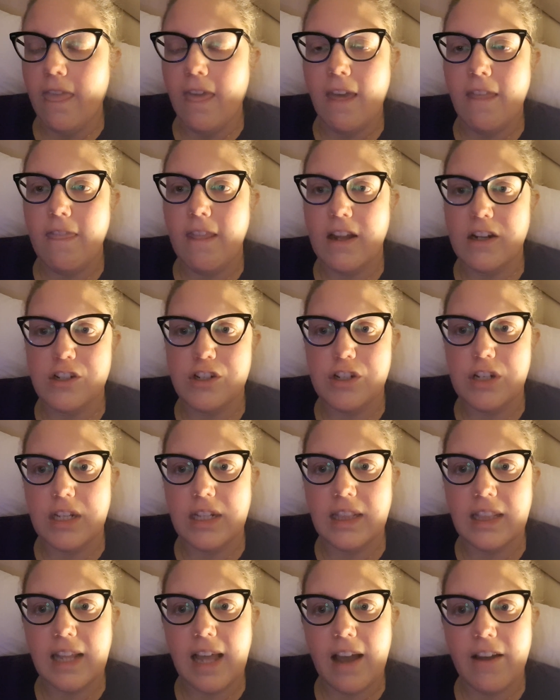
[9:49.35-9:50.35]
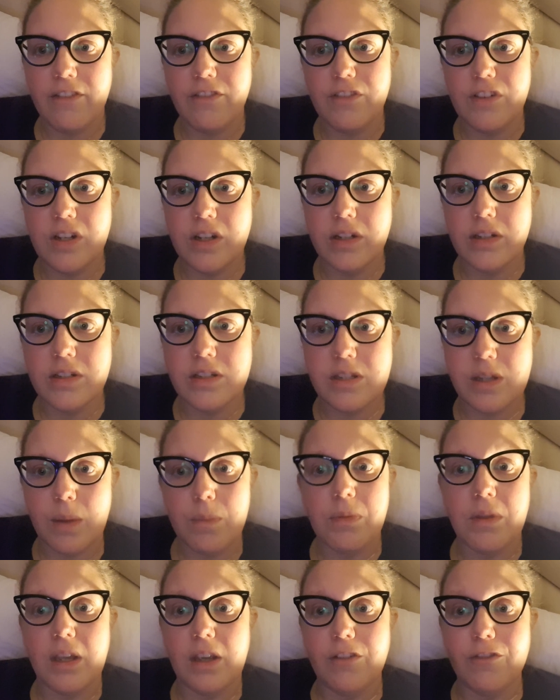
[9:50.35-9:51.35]
and that she left
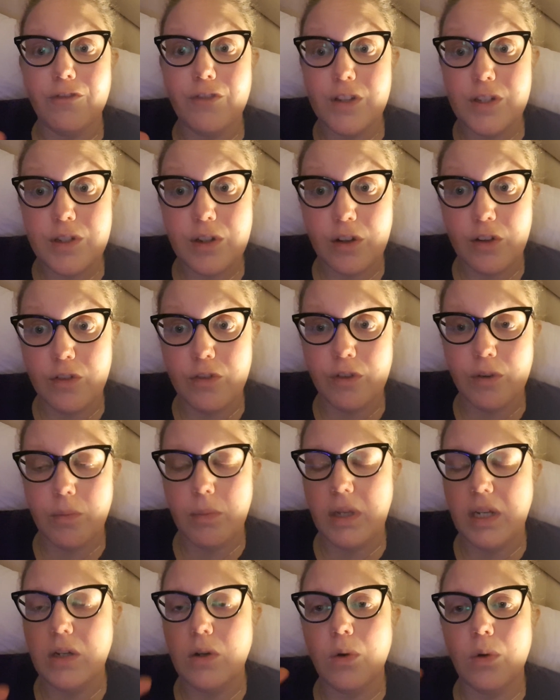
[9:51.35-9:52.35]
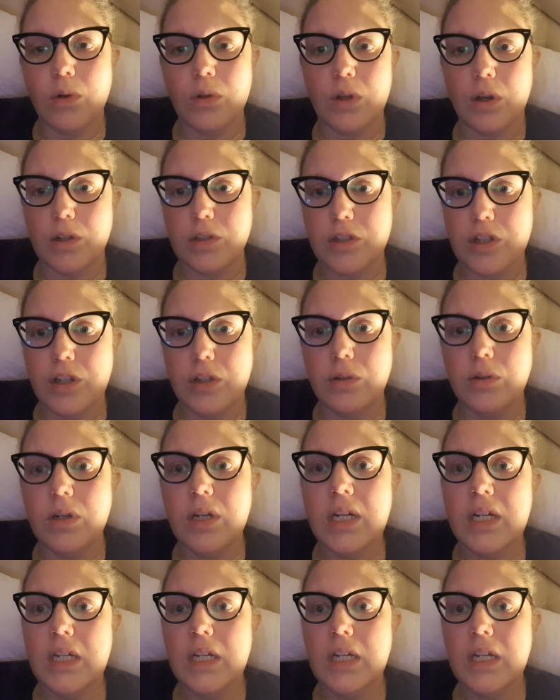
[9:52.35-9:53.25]
something physical for me to hold on to,